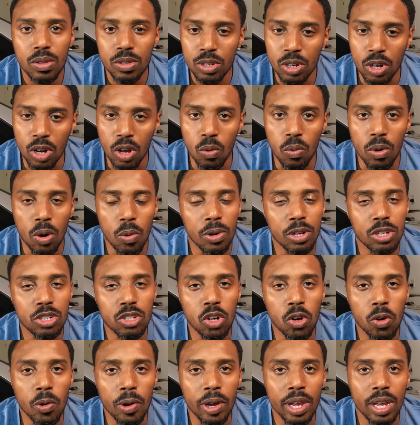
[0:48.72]
what we're
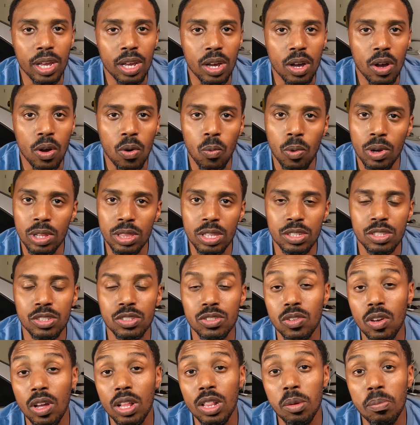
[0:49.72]
doing, what this
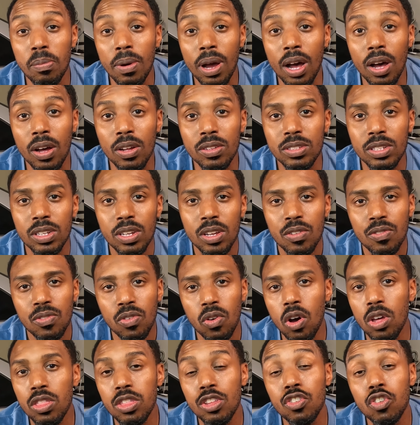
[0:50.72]
is all about
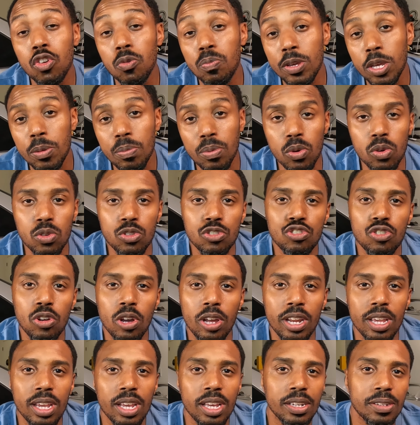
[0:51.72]
for all the new people who's
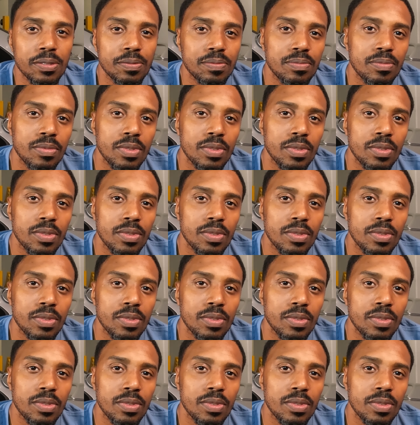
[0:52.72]
joining in.